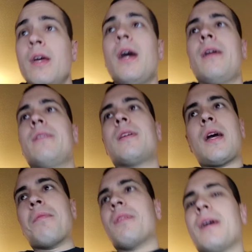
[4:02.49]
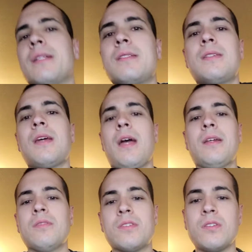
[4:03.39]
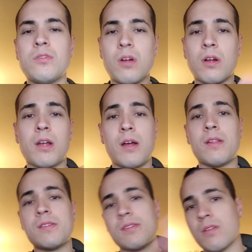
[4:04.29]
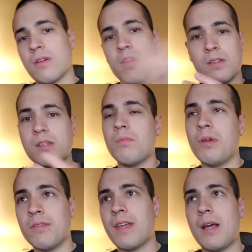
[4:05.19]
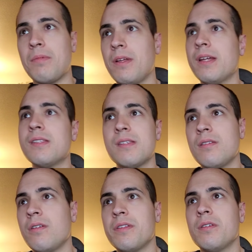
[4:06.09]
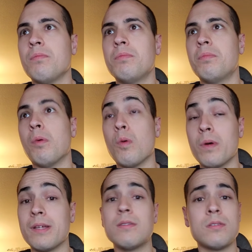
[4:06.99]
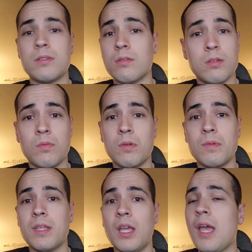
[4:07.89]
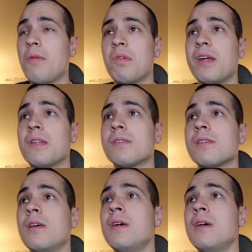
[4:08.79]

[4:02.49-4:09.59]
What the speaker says: I have Cavalites. I used to do Archons. Archons can buff Cavalites and all their boys, so I went with the Cavalites.